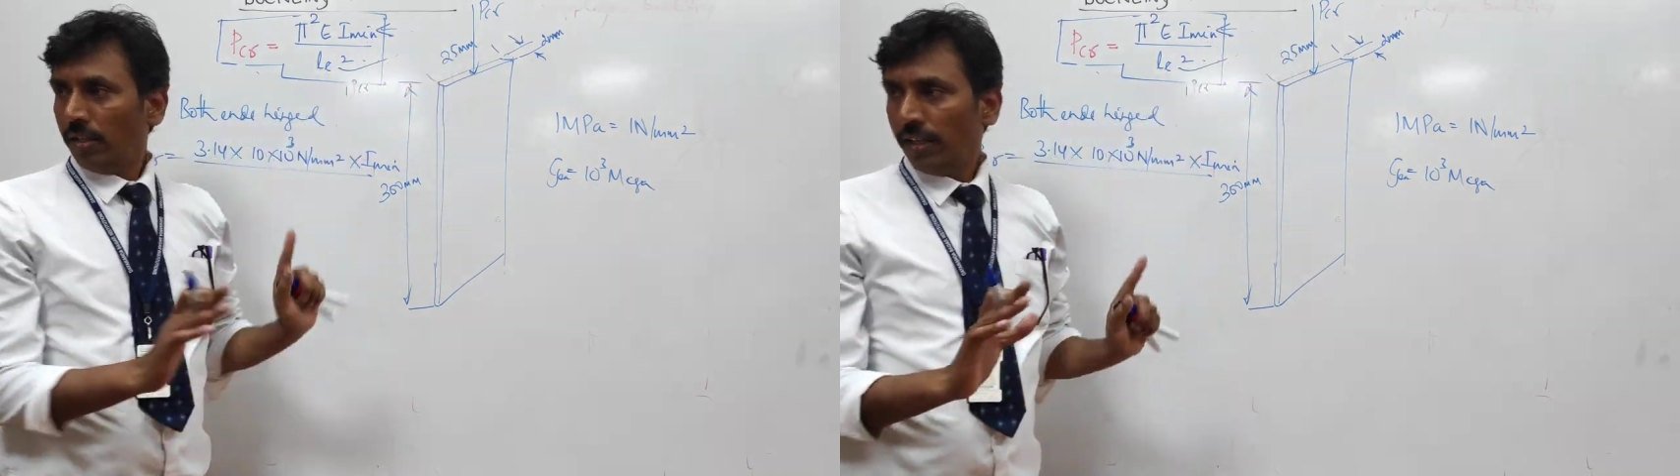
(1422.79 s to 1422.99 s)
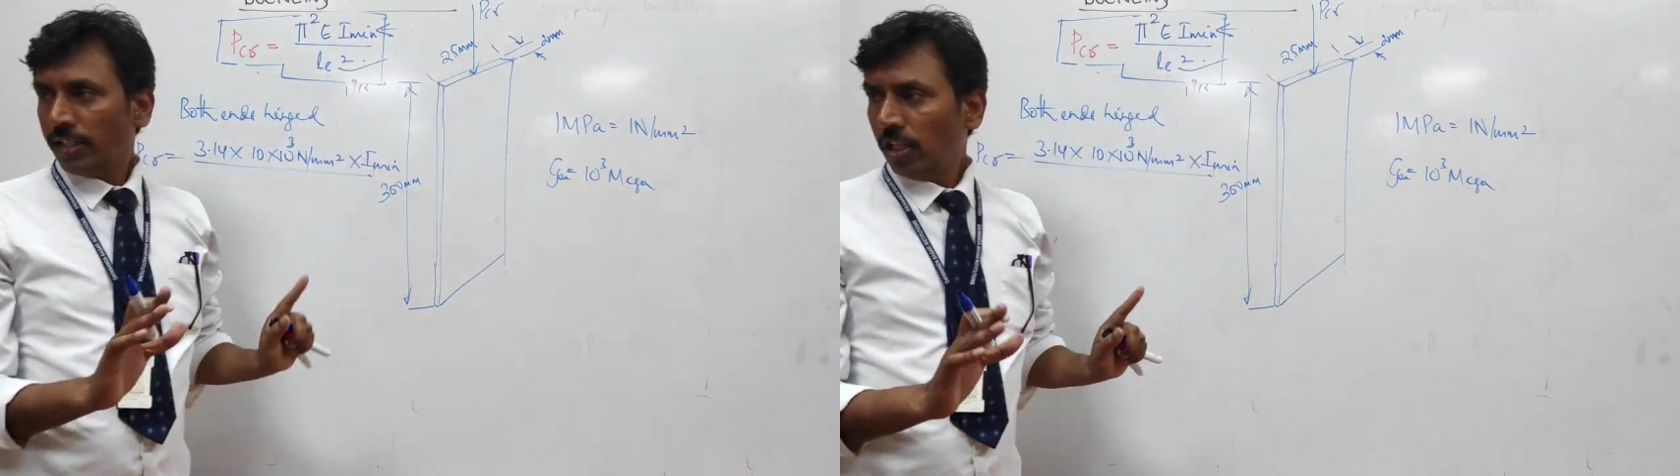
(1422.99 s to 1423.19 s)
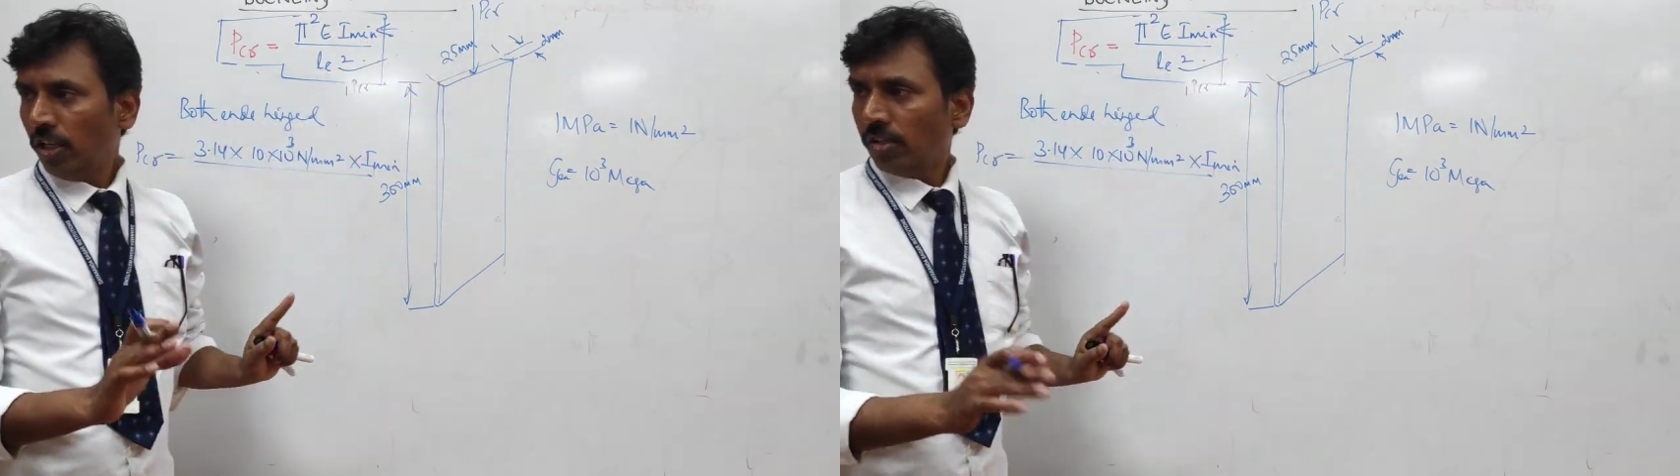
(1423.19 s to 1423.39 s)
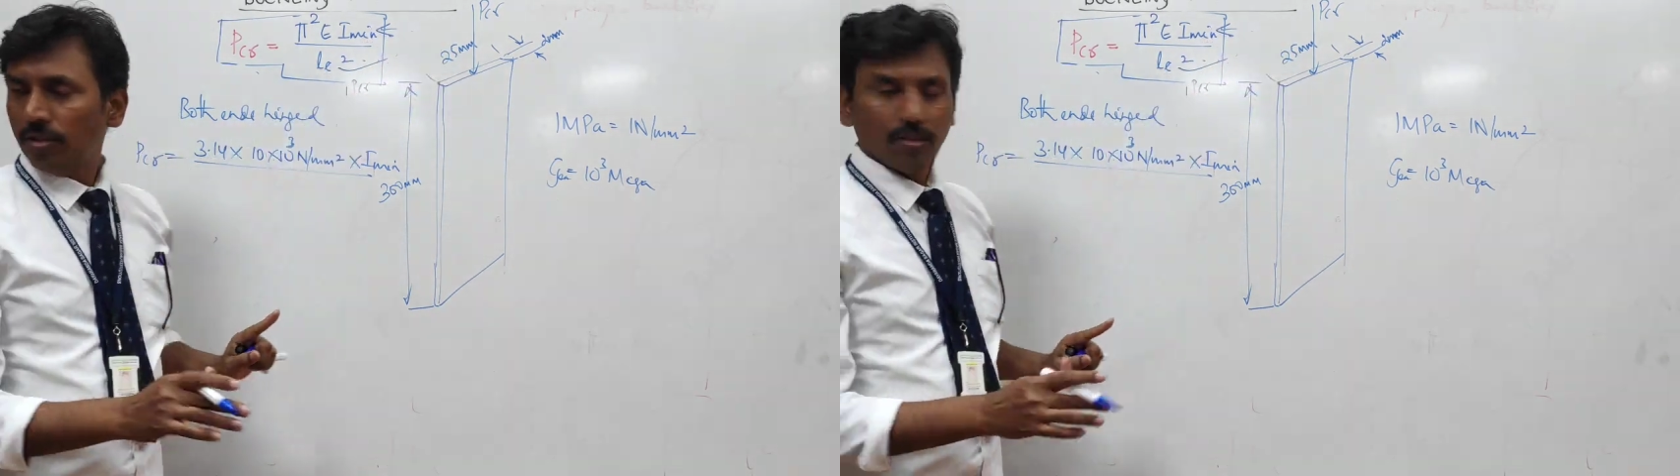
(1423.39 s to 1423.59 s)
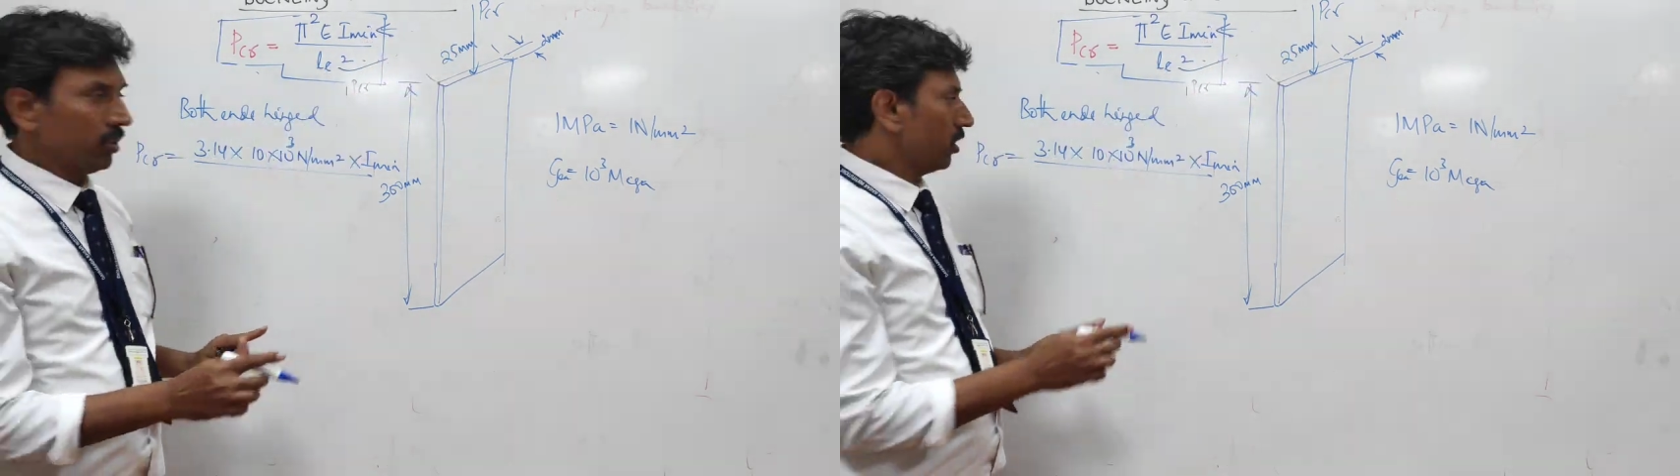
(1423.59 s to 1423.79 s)
Easy, no?
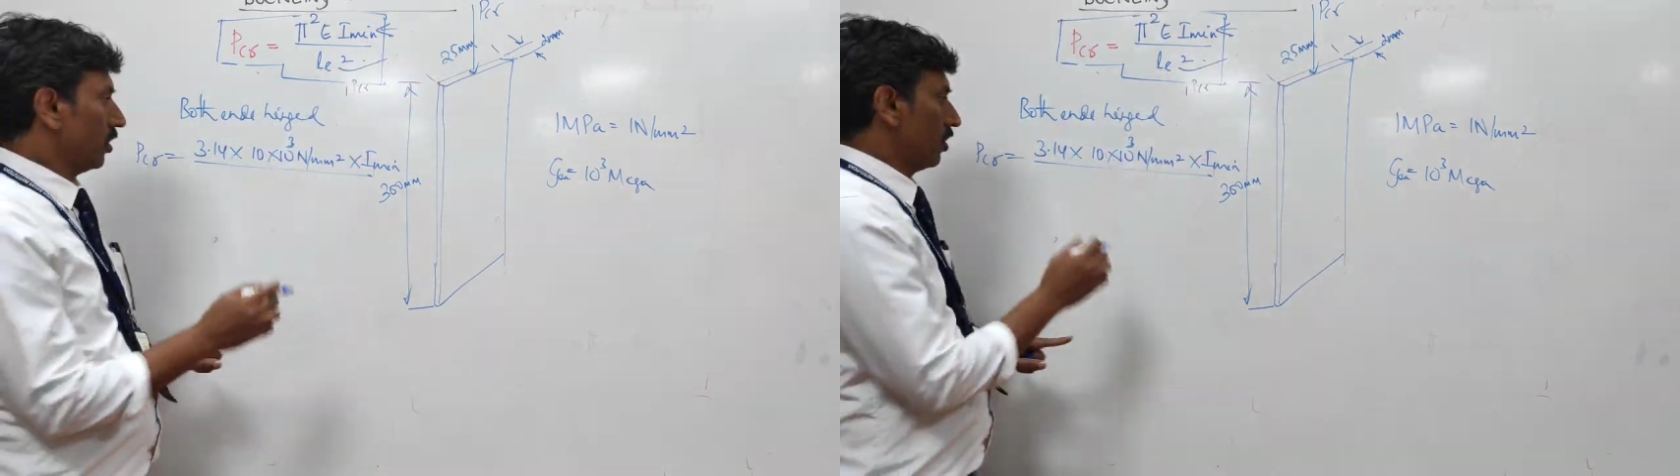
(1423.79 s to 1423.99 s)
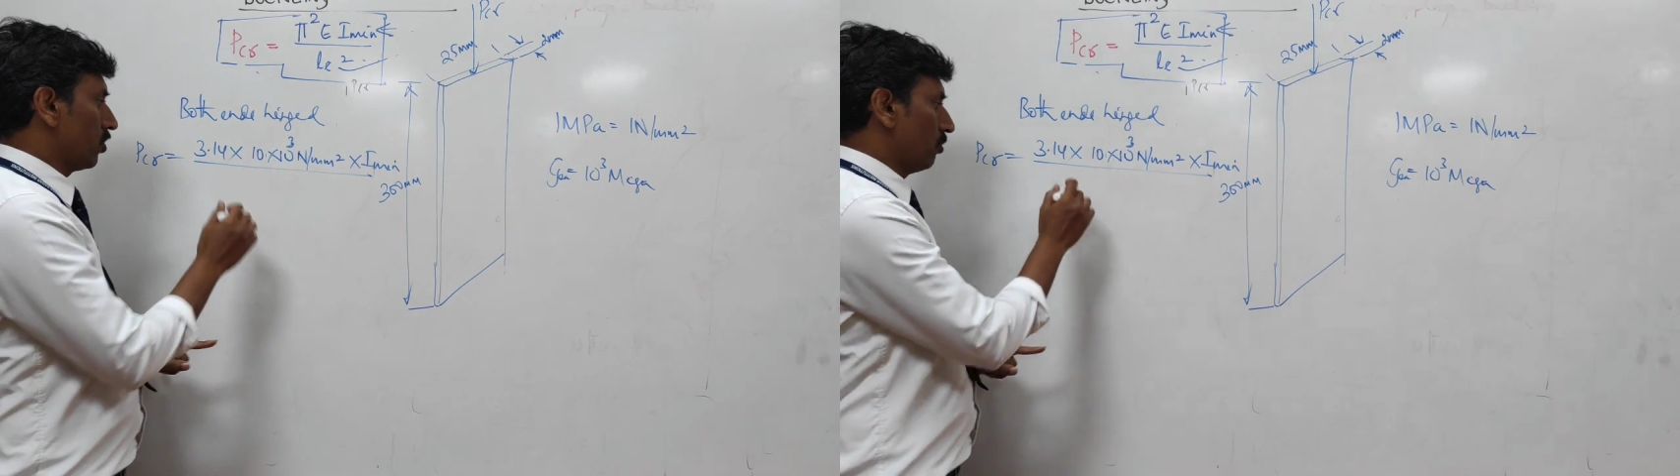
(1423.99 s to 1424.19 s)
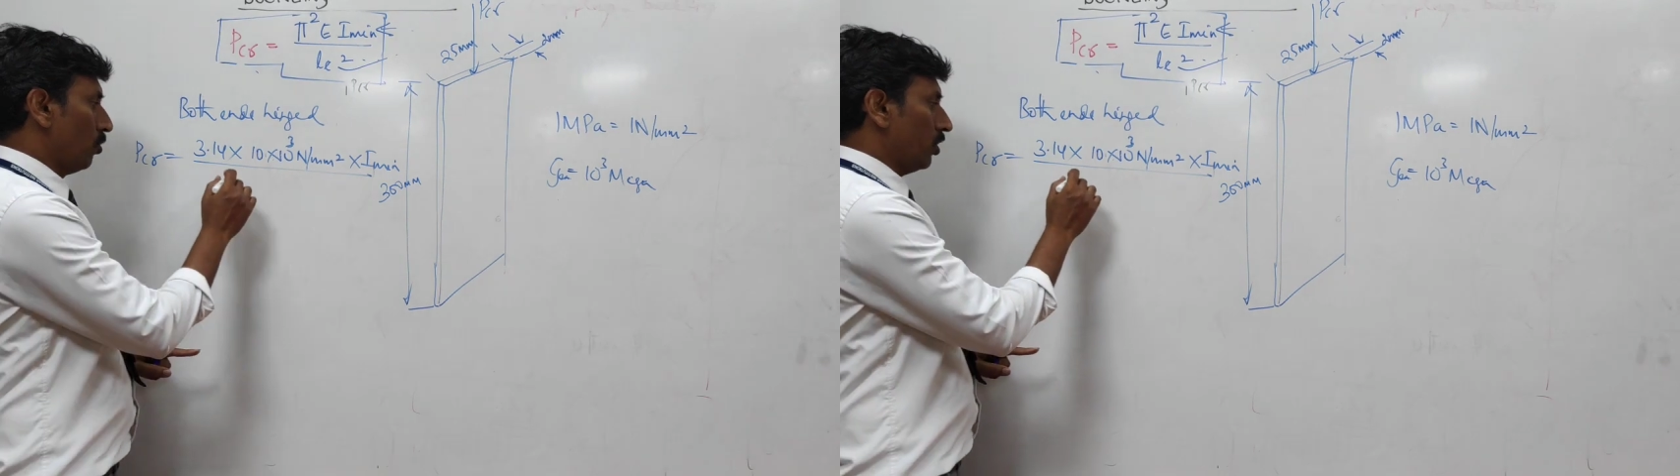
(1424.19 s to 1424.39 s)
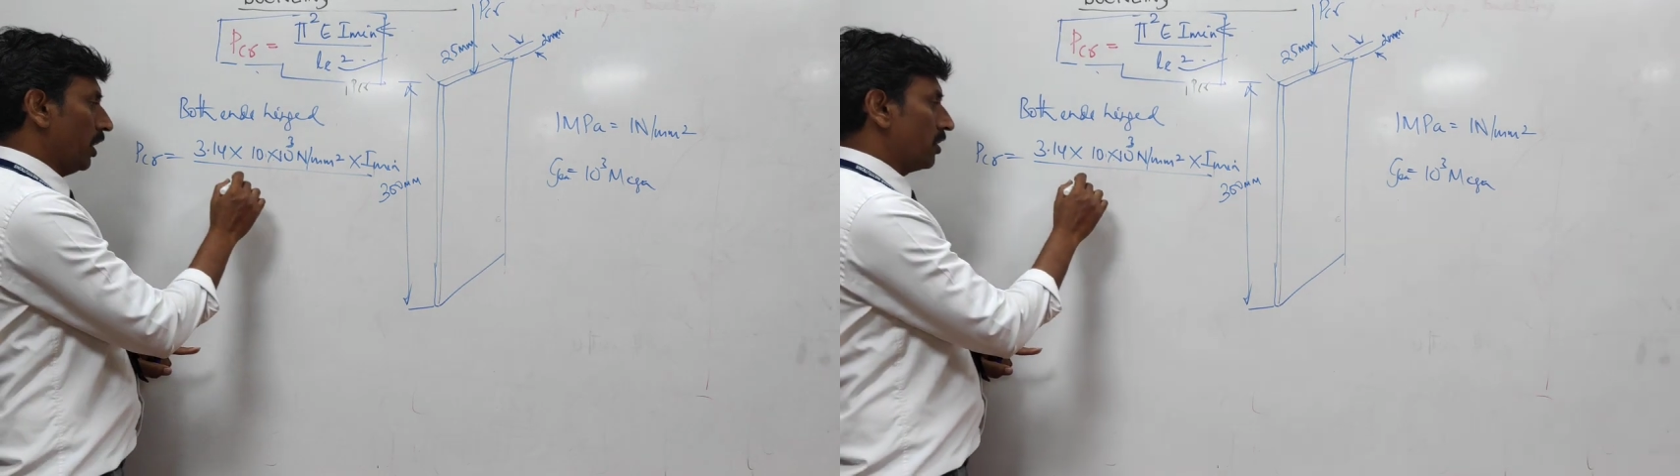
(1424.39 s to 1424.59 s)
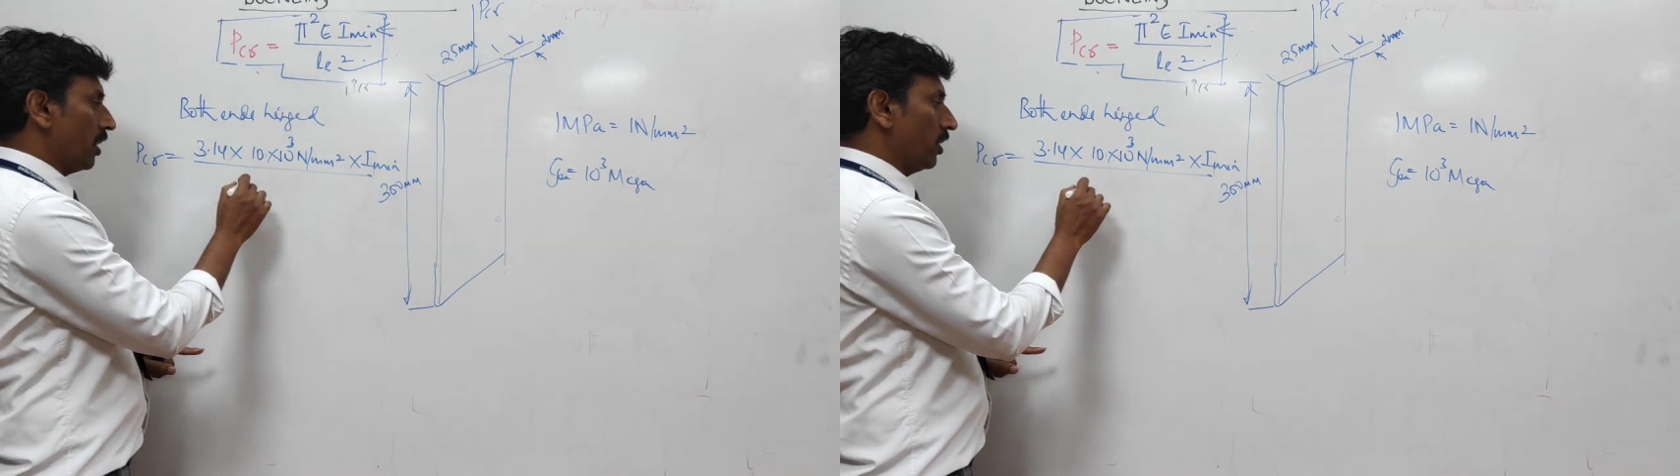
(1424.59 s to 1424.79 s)
So both
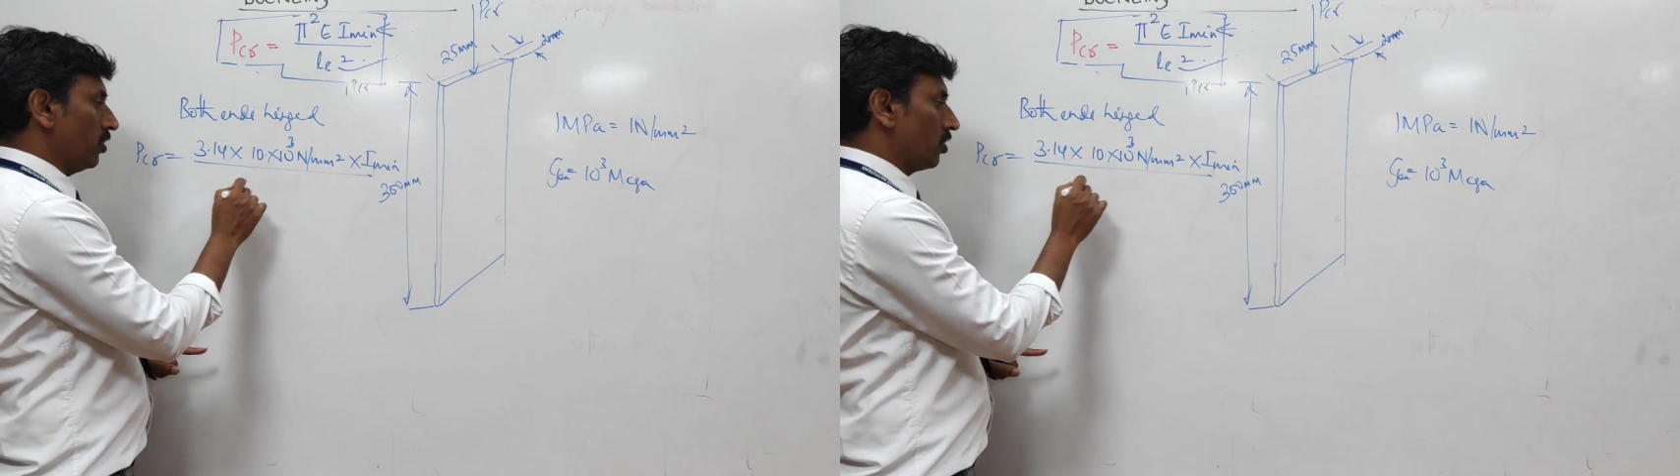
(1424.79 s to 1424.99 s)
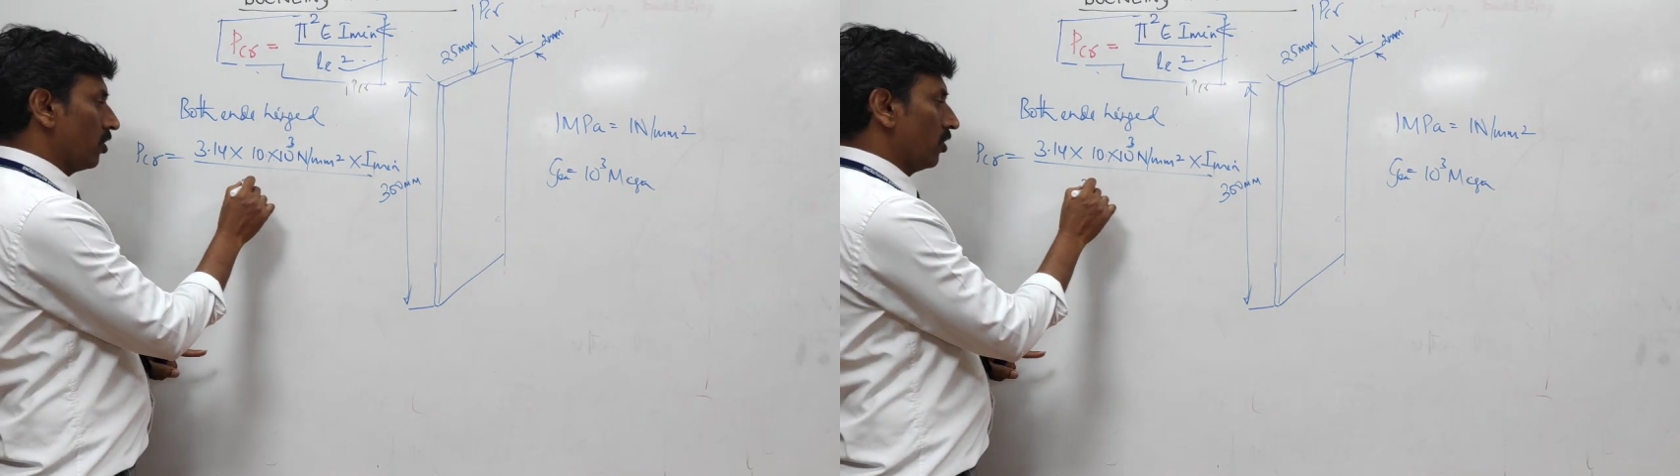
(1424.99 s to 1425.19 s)
ends are hinged.